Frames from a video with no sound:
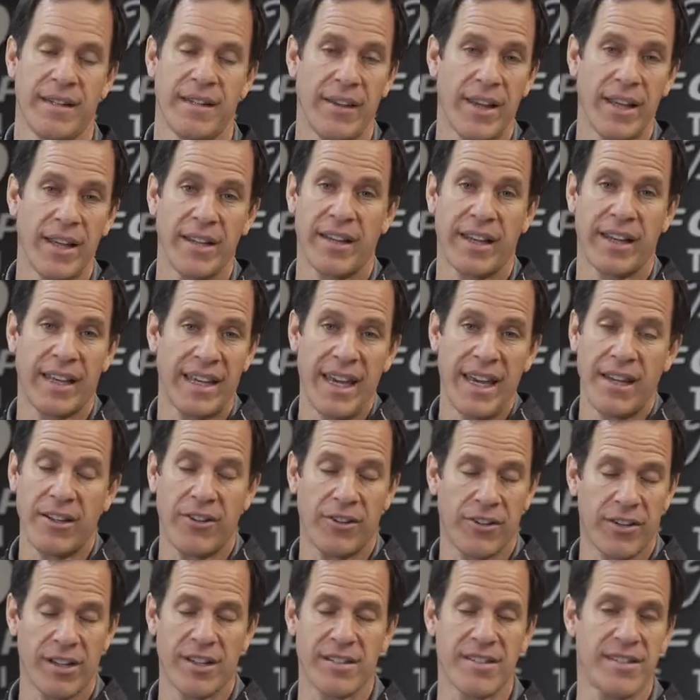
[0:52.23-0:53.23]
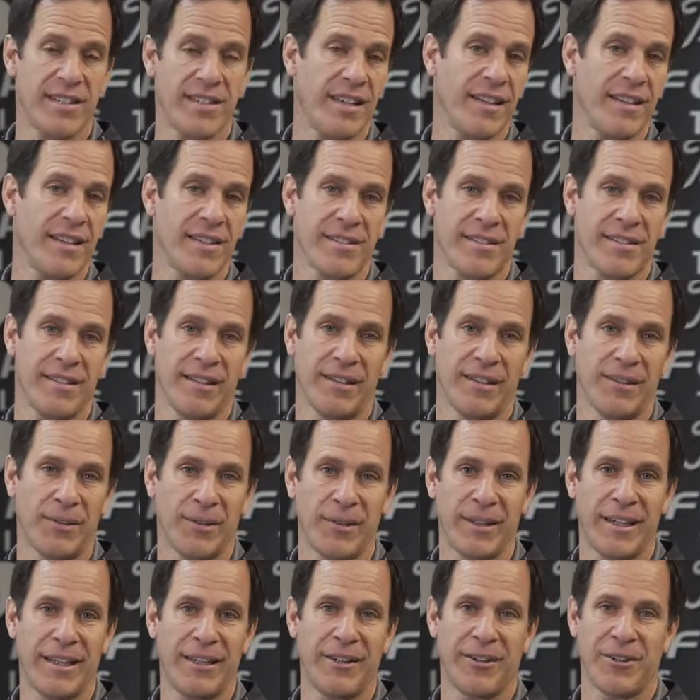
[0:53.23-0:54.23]
Now that, again, you're gonna see this in
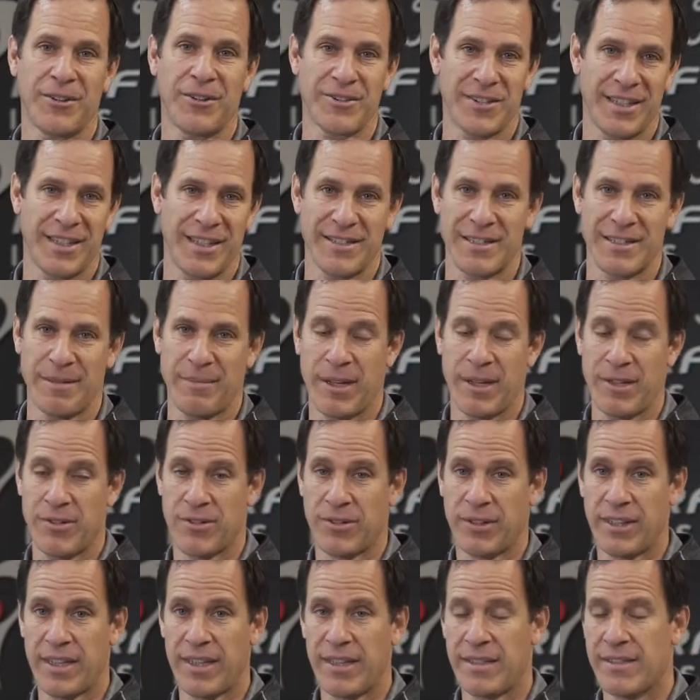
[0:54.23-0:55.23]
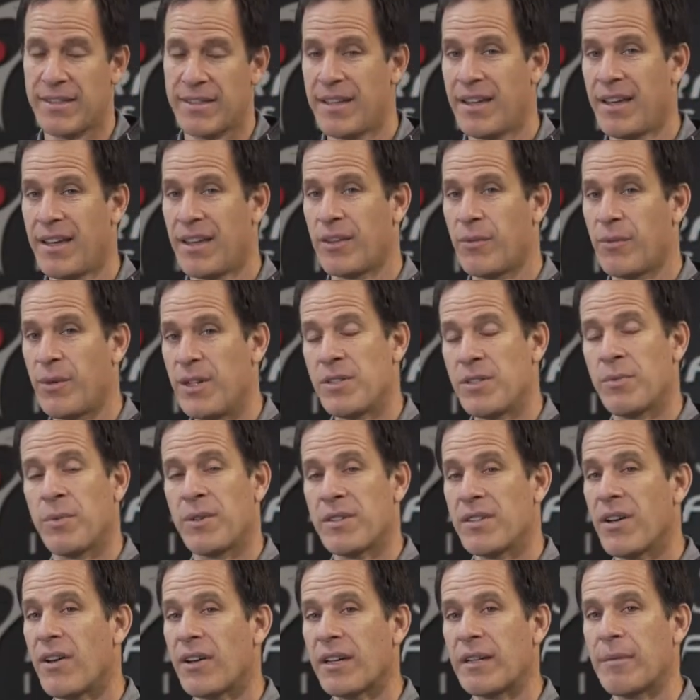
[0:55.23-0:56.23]
Little League, you're gonna see this in Major Leagues. The reason we're
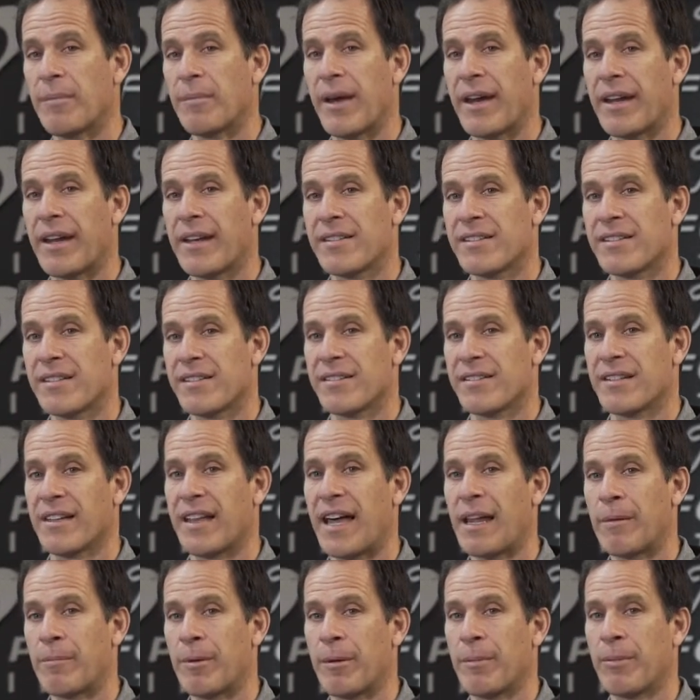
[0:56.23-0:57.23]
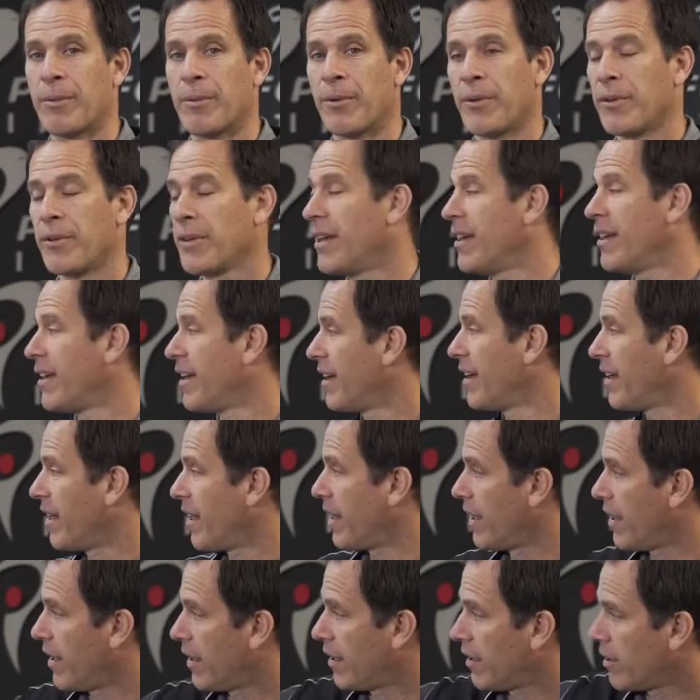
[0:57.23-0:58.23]
talking about it is because a lot of people
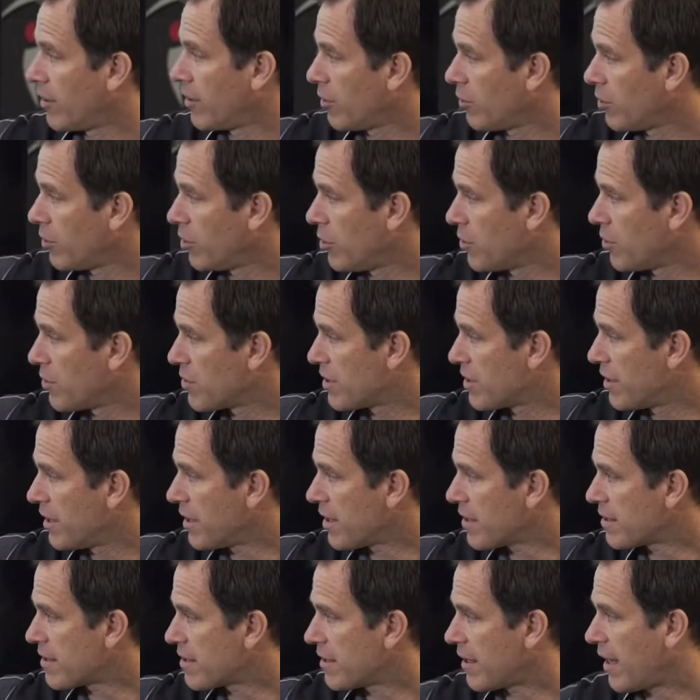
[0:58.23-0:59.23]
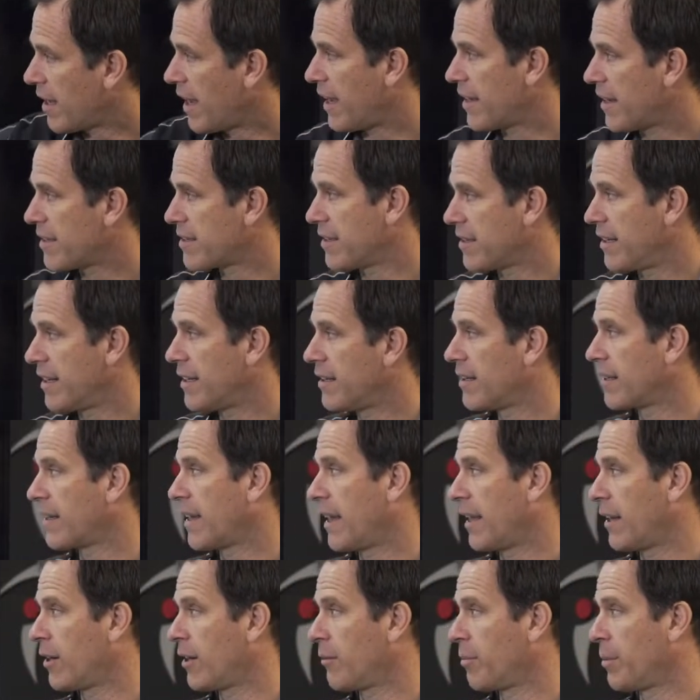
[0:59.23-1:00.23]
use this as an
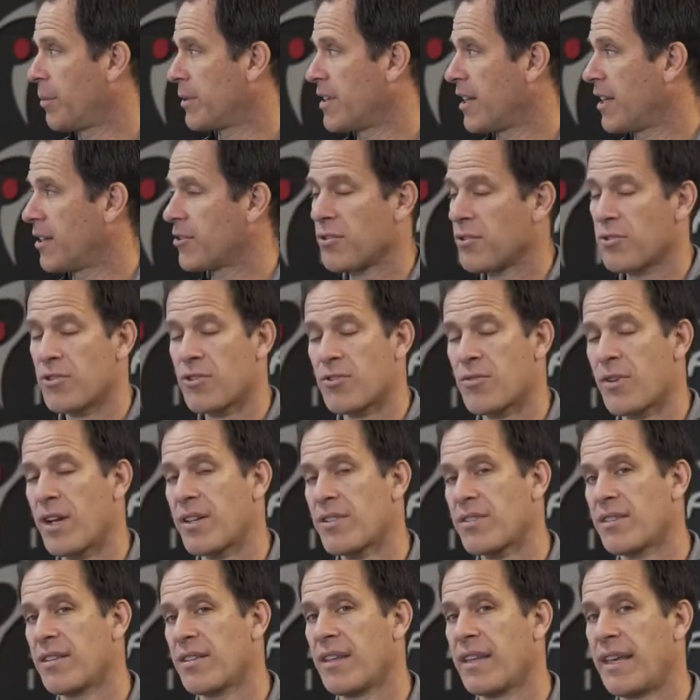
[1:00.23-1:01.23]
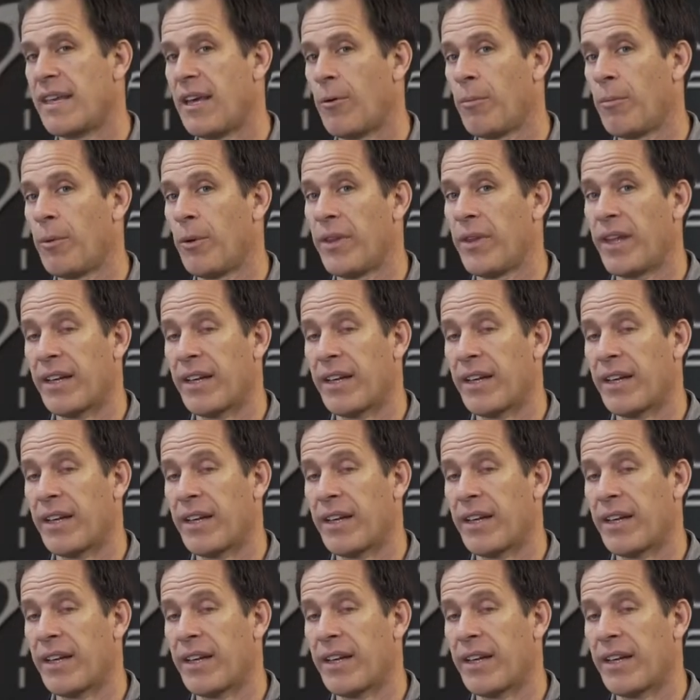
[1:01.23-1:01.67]
indicator of potential stress to the elbow.